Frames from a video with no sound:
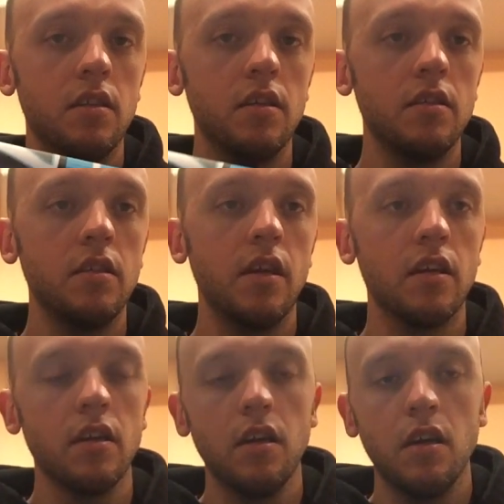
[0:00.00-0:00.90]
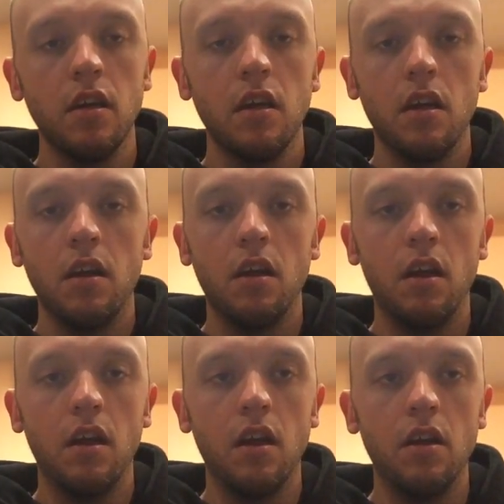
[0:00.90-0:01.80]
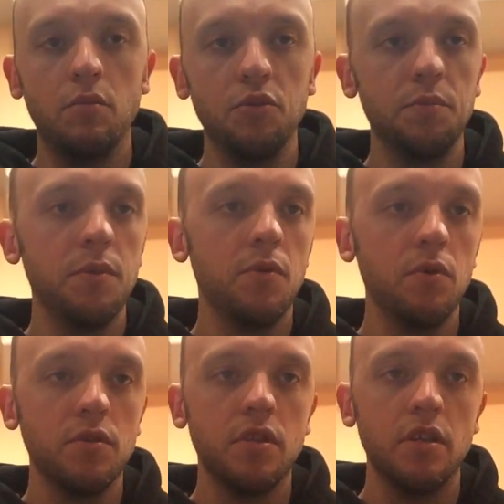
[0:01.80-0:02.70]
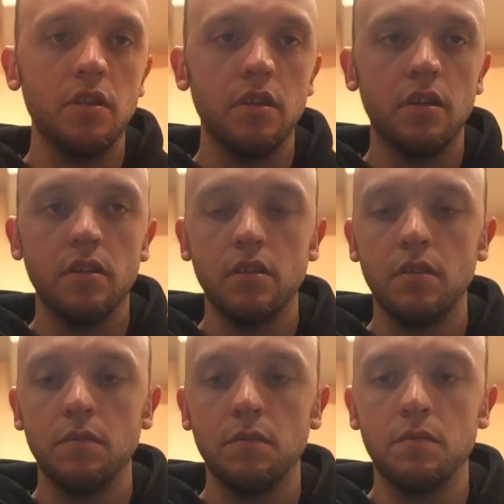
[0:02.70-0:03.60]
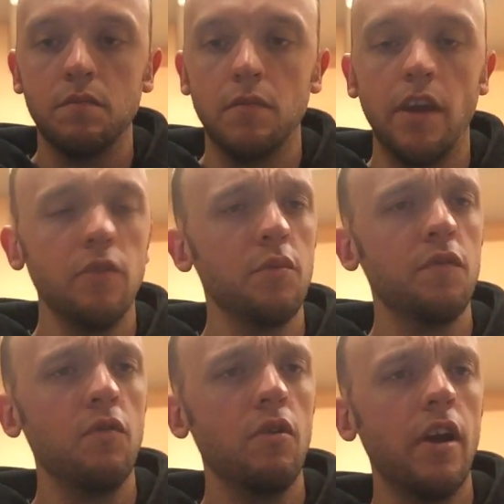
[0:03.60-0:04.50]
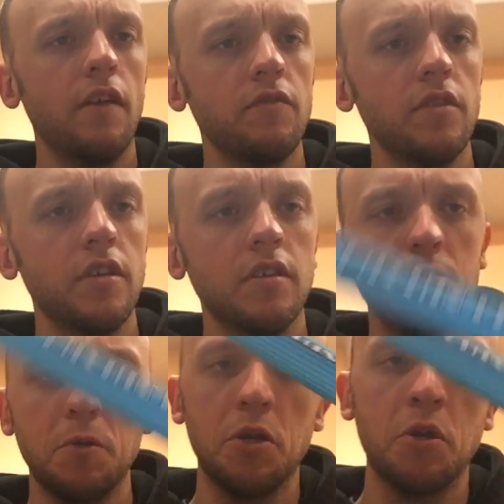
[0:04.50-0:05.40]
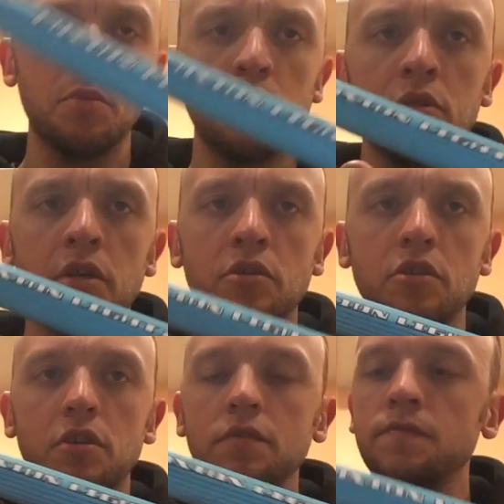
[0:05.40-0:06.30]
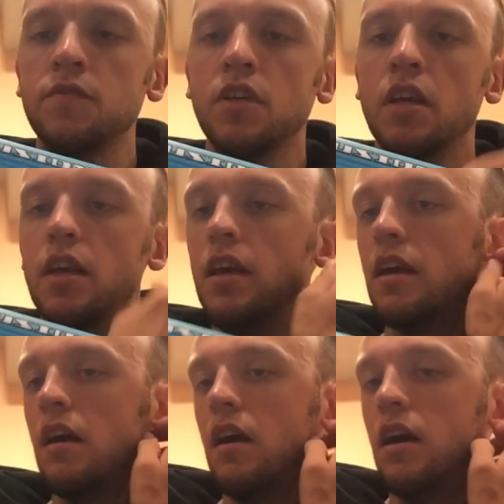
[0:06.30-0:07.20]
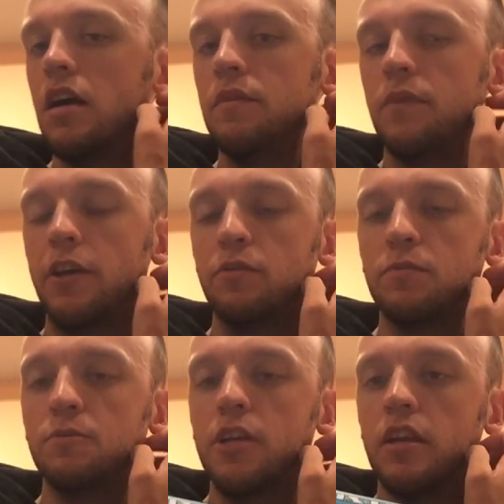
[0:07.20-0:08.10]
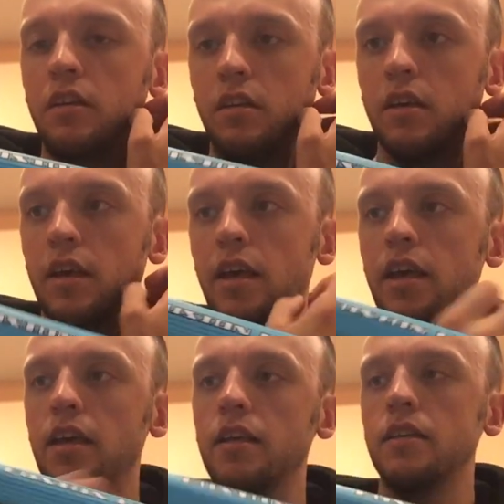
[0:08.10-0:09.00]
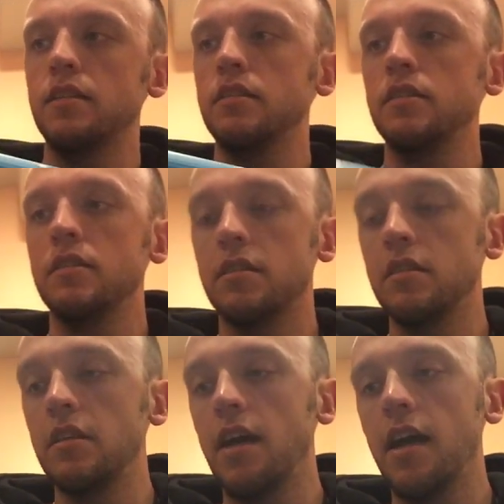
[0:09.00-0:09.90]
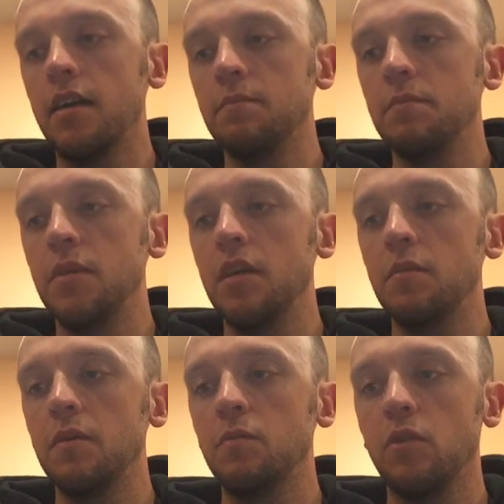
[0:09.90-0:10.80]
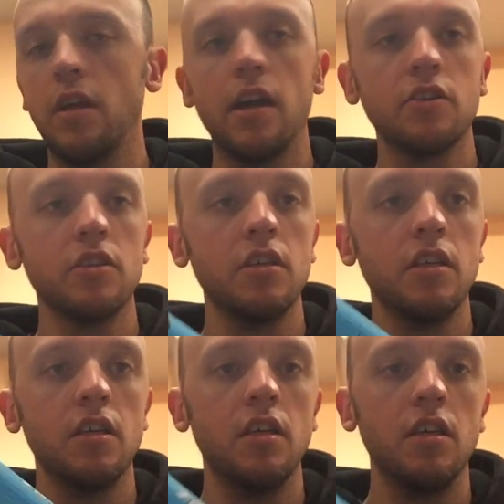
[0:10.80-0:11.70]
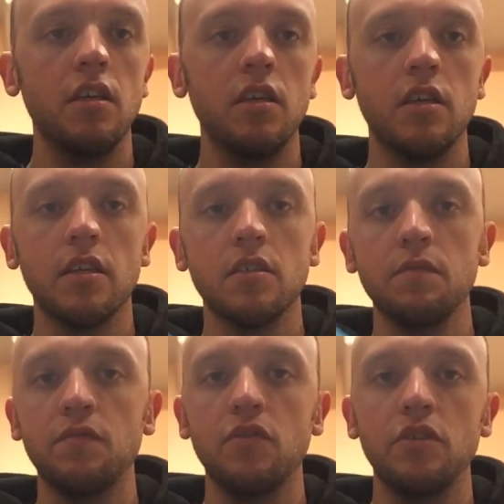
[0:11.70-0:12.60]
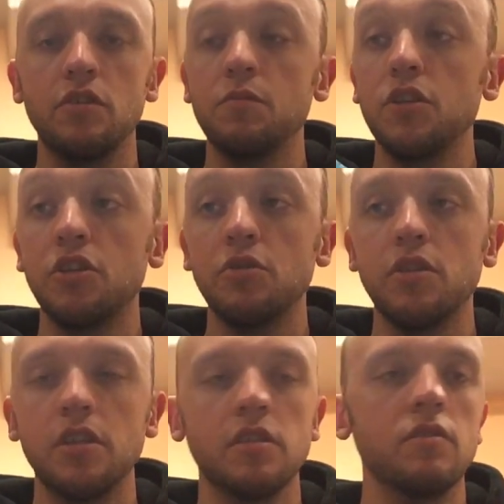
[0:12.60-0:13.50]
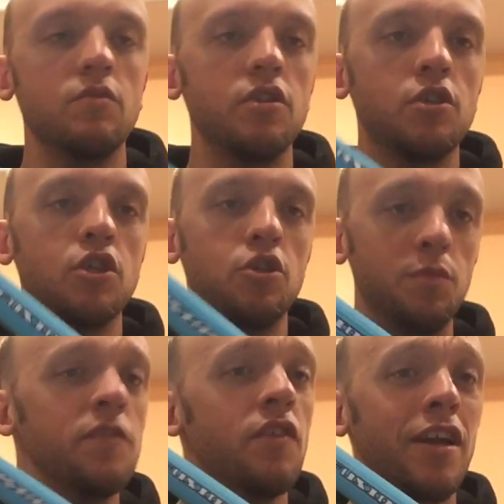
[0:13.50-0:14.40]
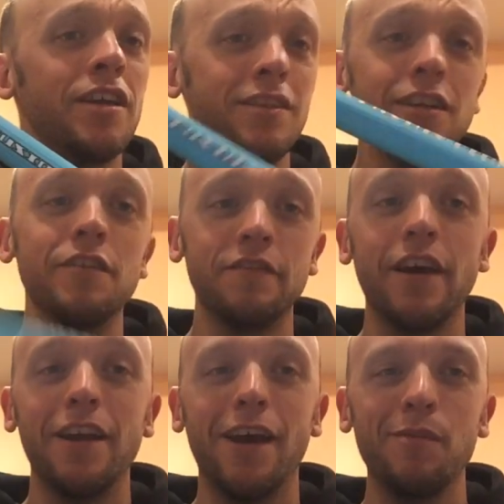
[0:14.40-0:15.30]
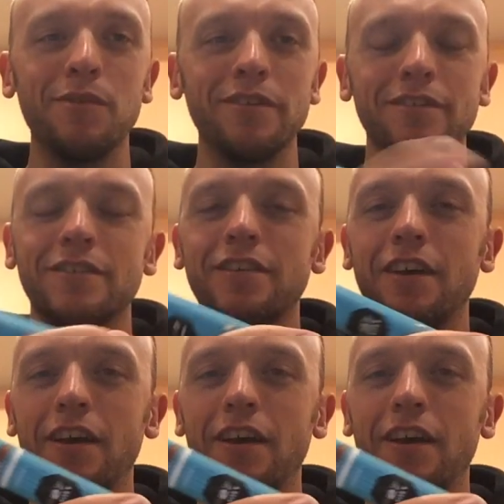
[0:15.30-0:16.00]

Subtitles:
the stick will be posted either before or after this, I'm not 100% sure, on my YouTube channel. And yeah, maybe we'll actually get some footage of me shooting, which should be funny if that happens.